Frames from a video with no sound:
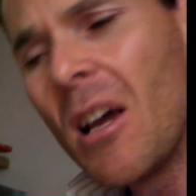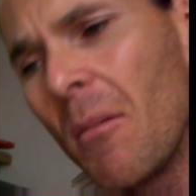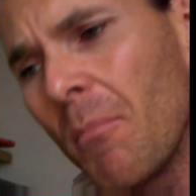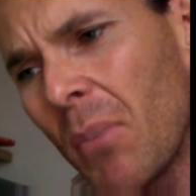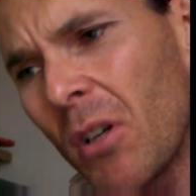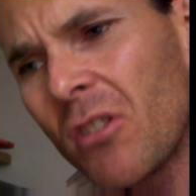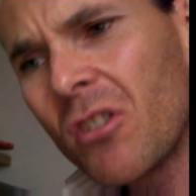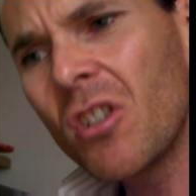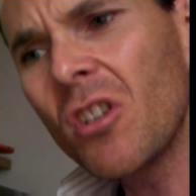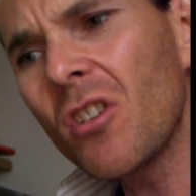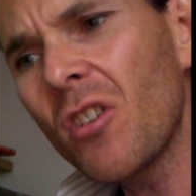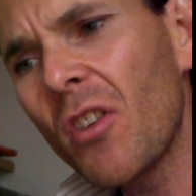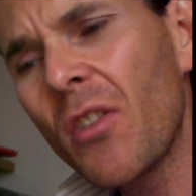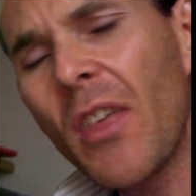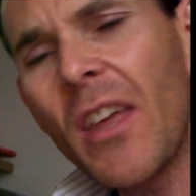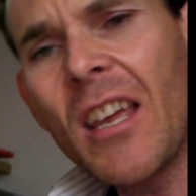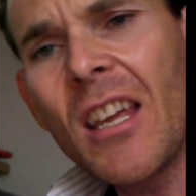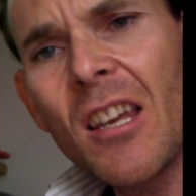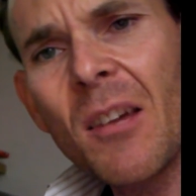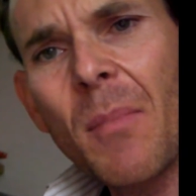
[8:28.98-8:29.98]
But just
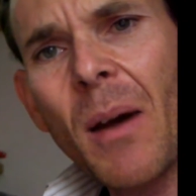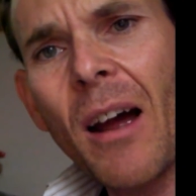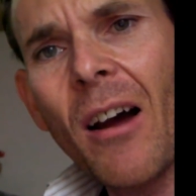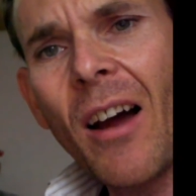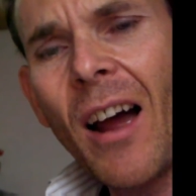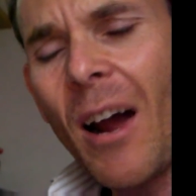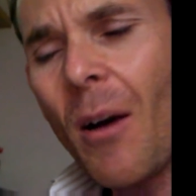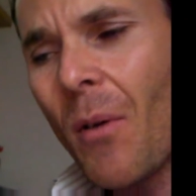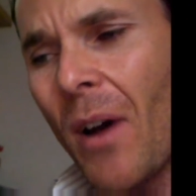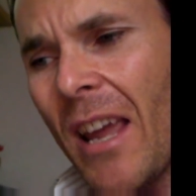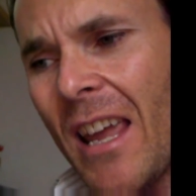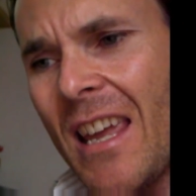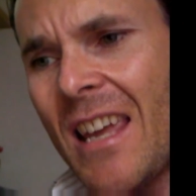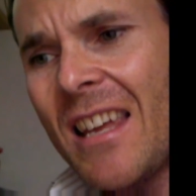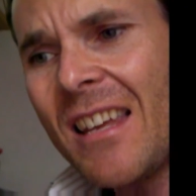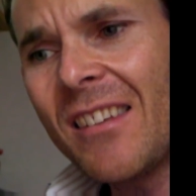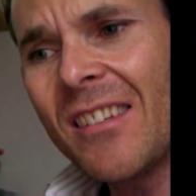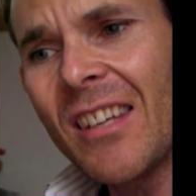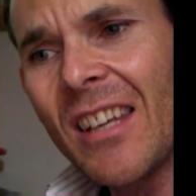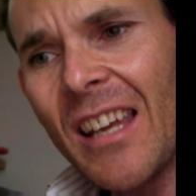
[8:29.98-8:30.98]
think about how
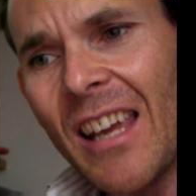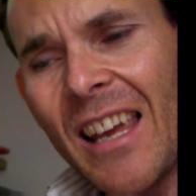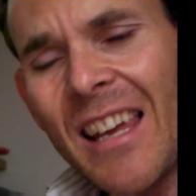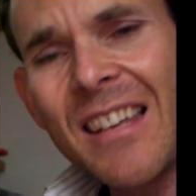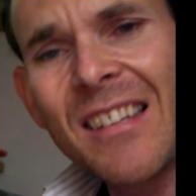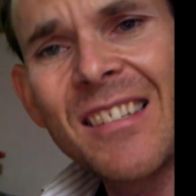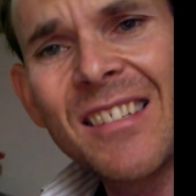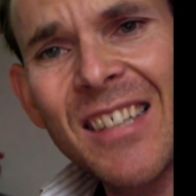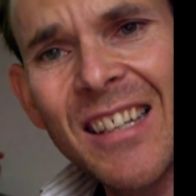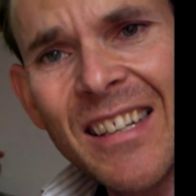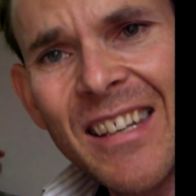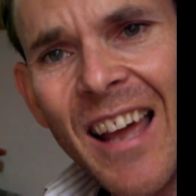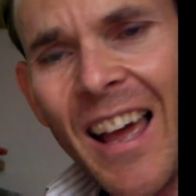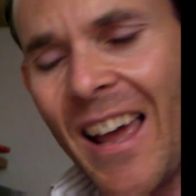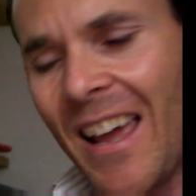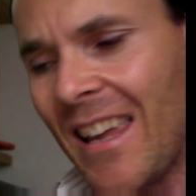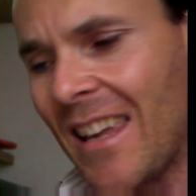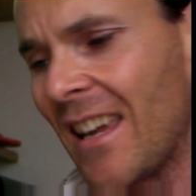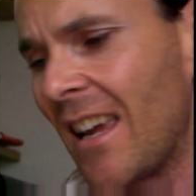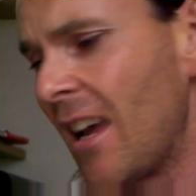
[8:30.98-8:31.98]
easy it is
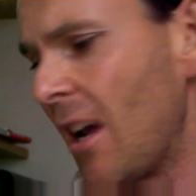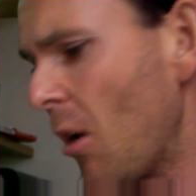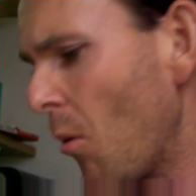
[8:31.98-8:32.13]
today